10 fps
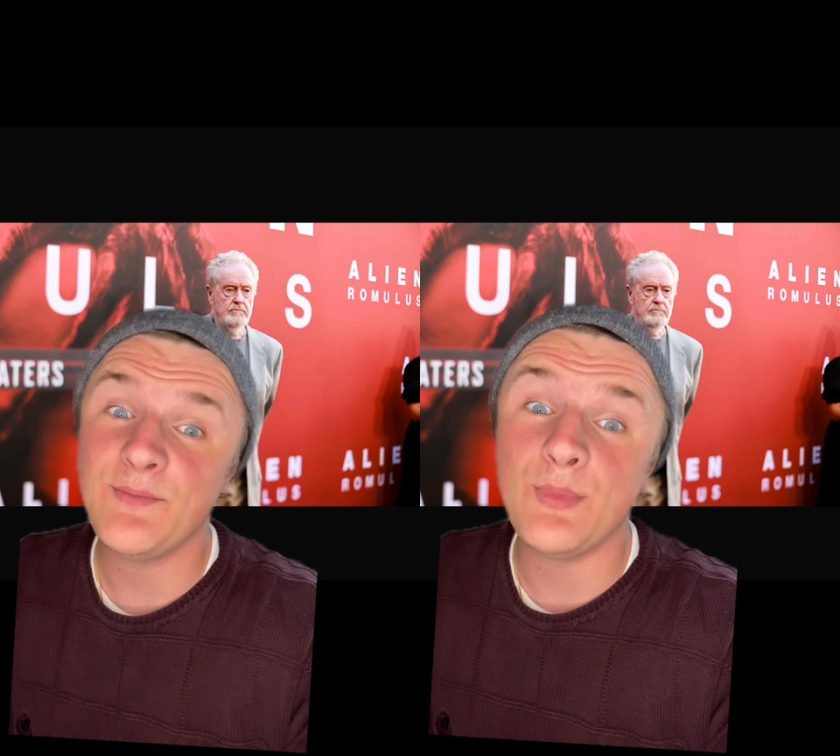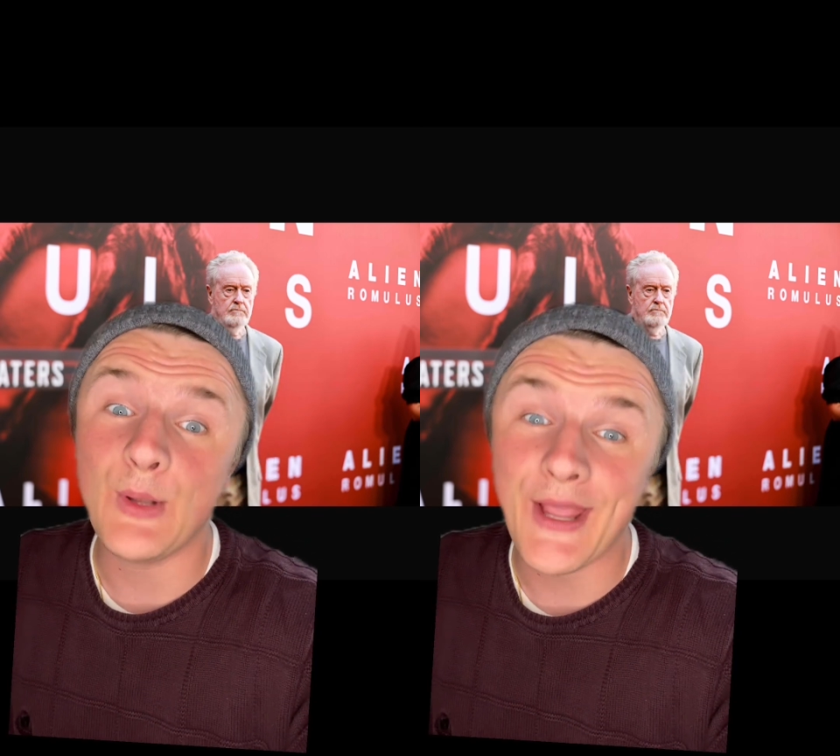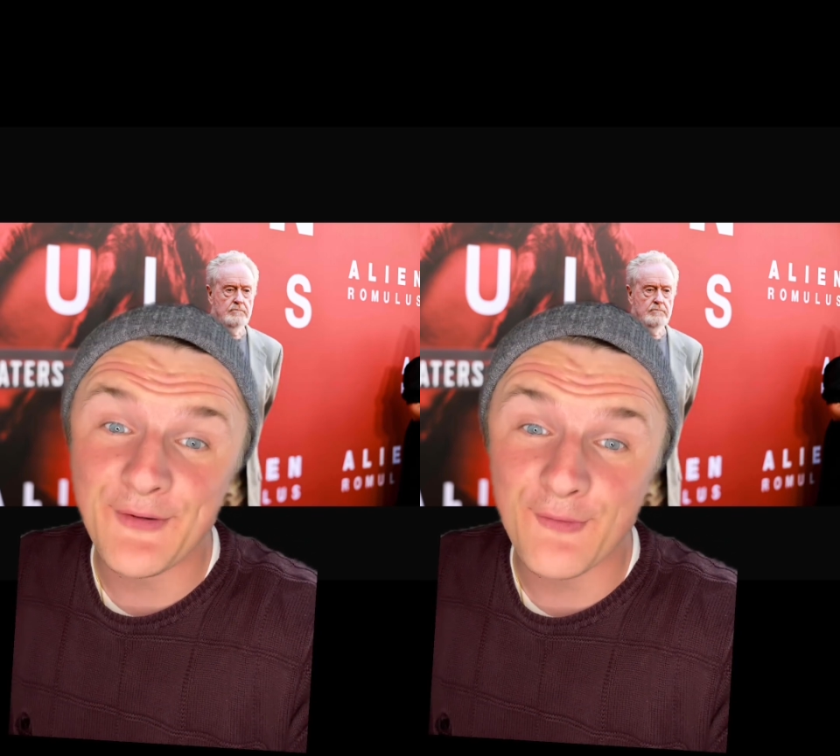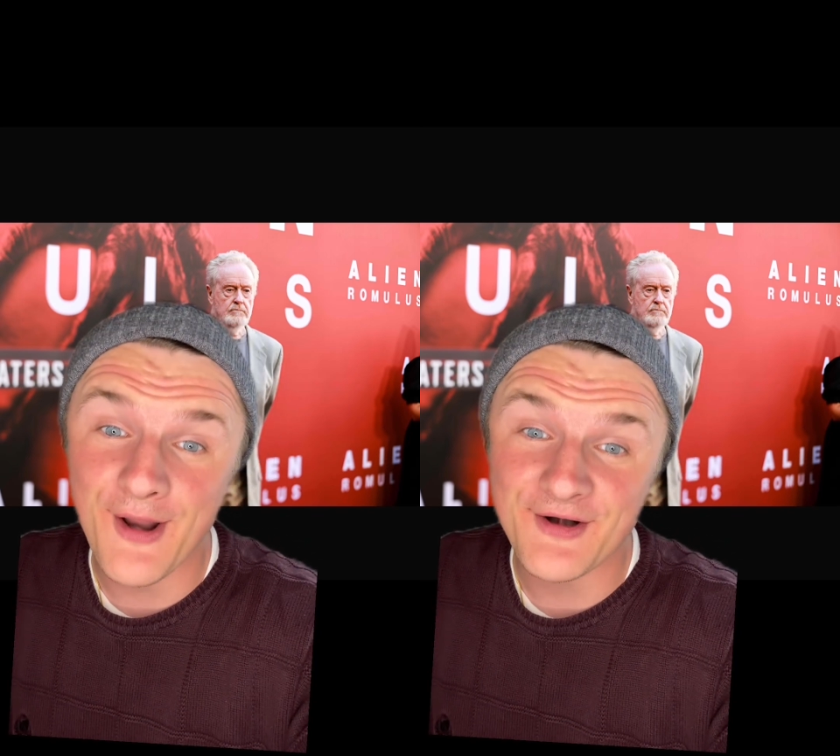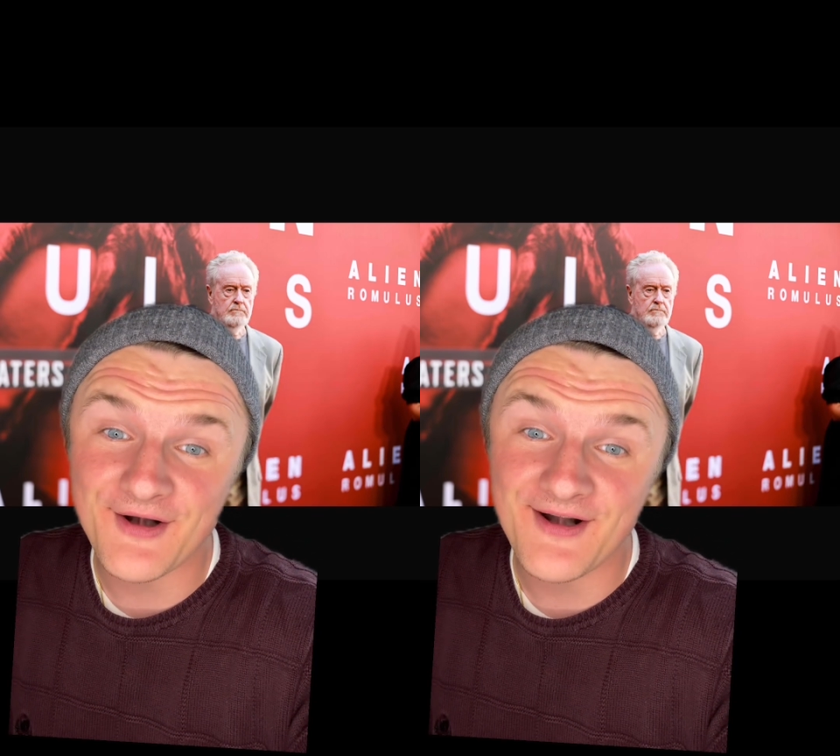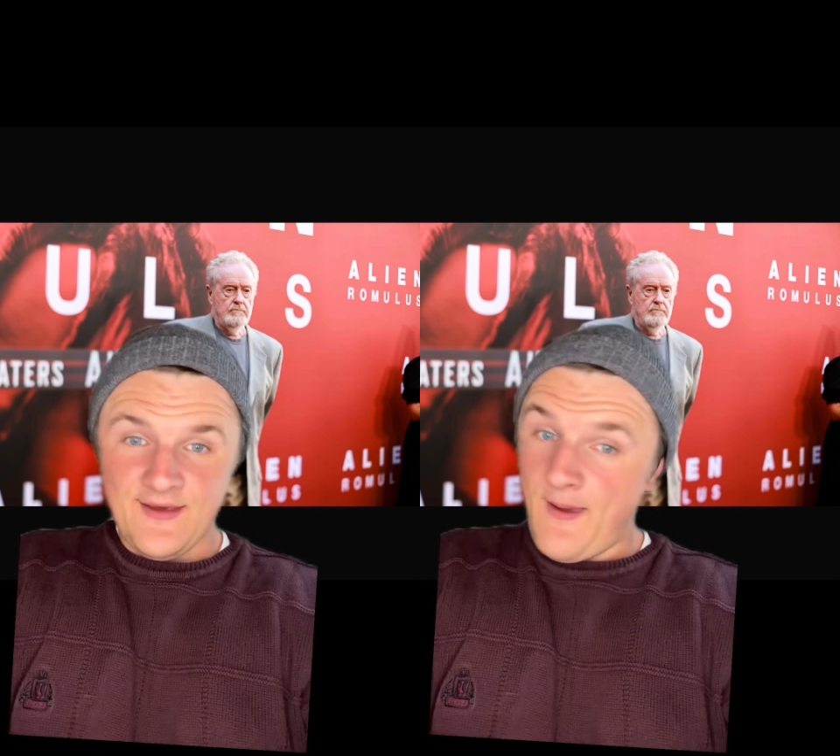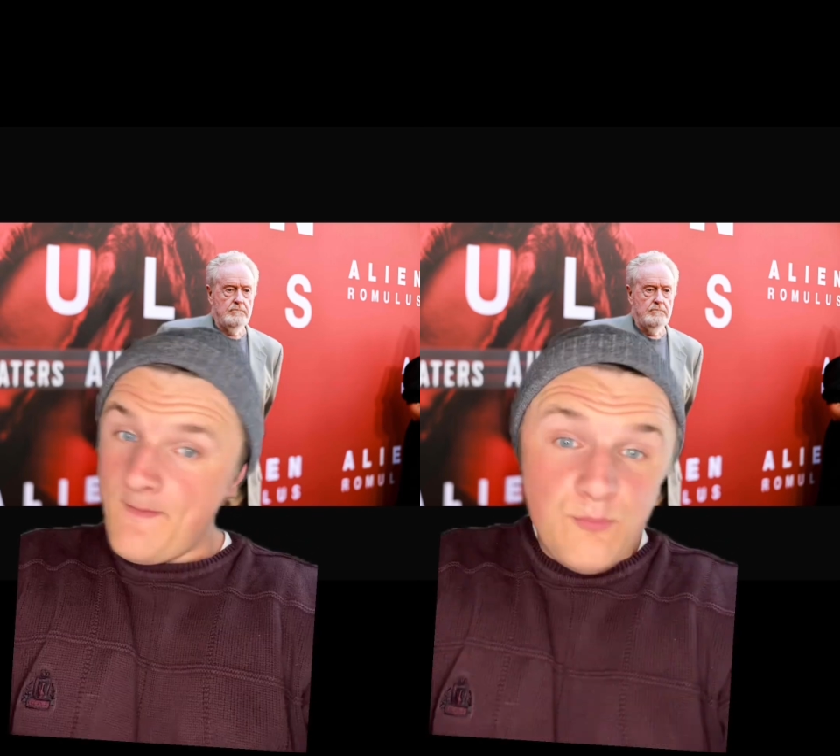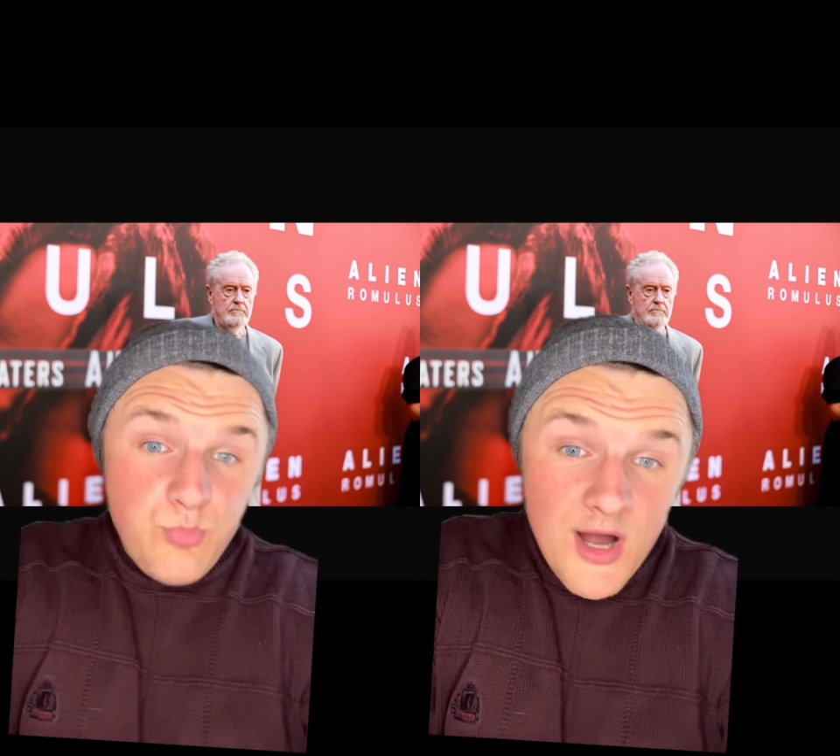Blade Runner.
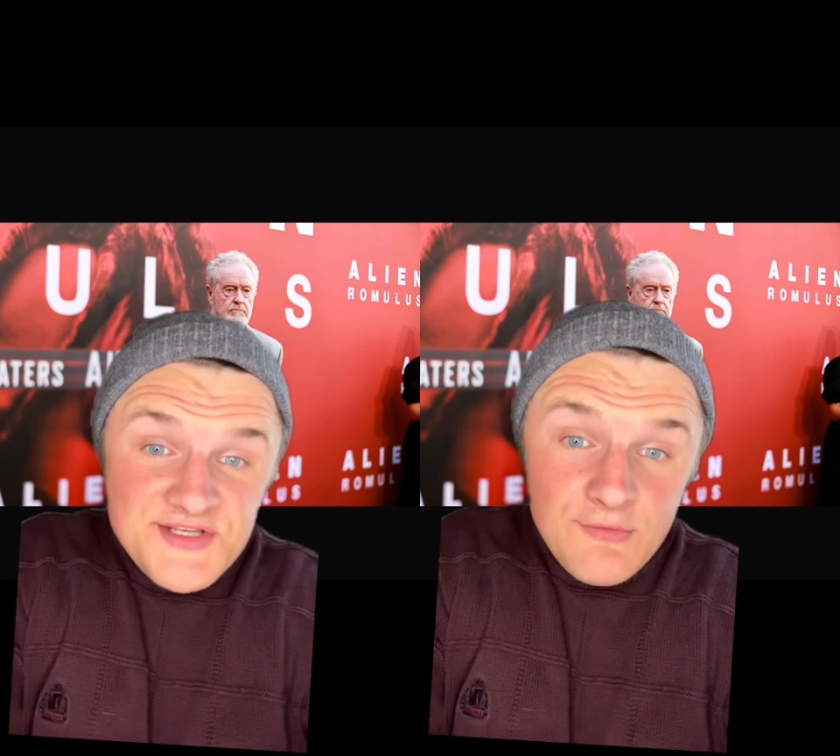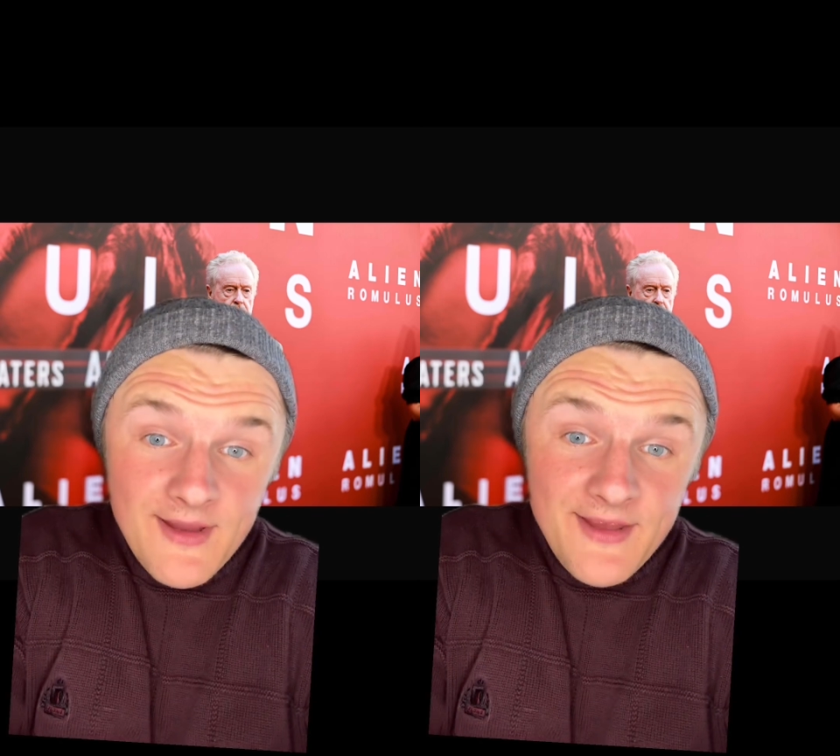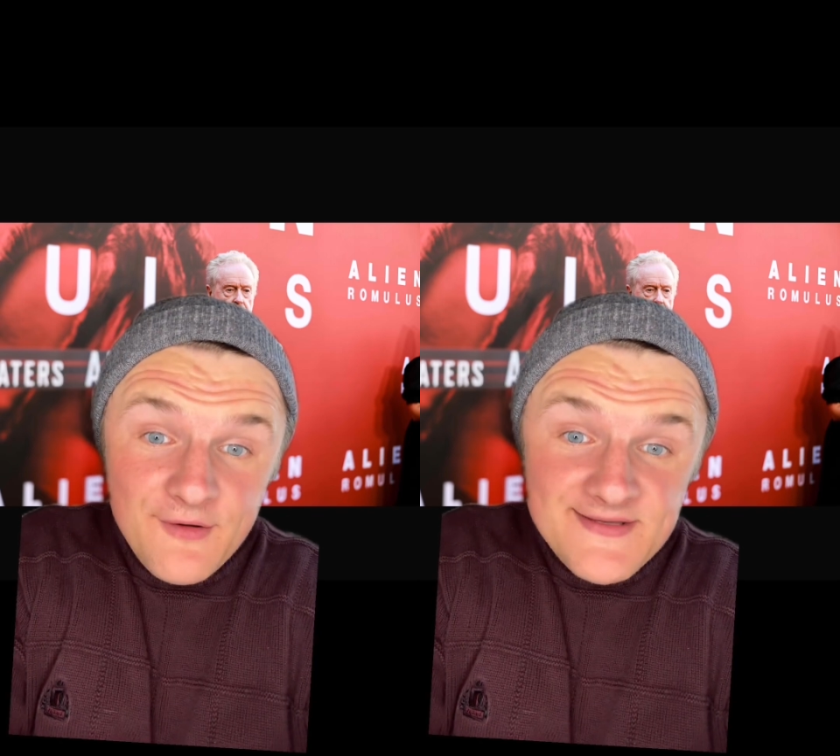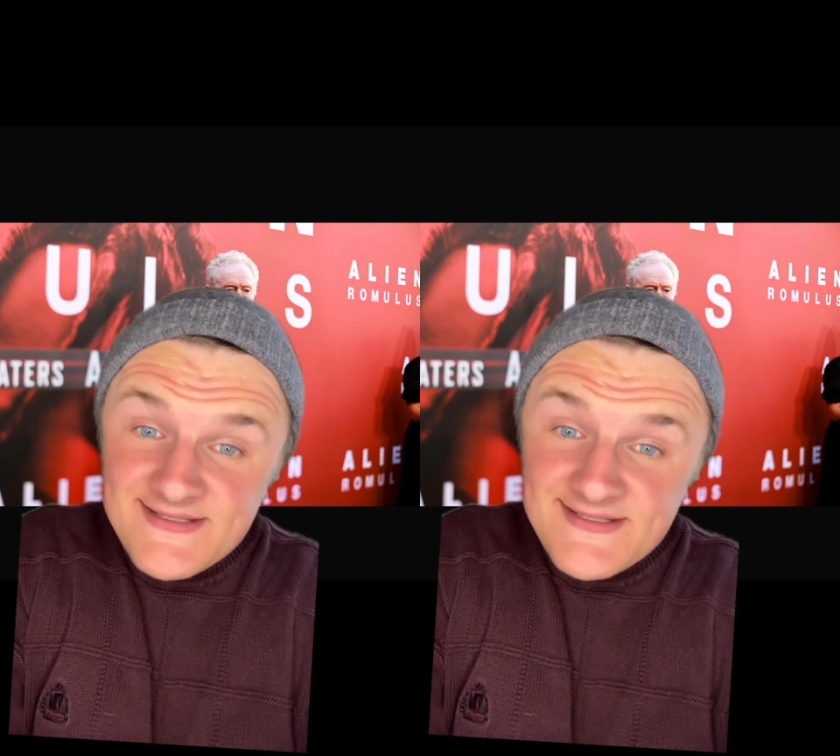Pausing right here to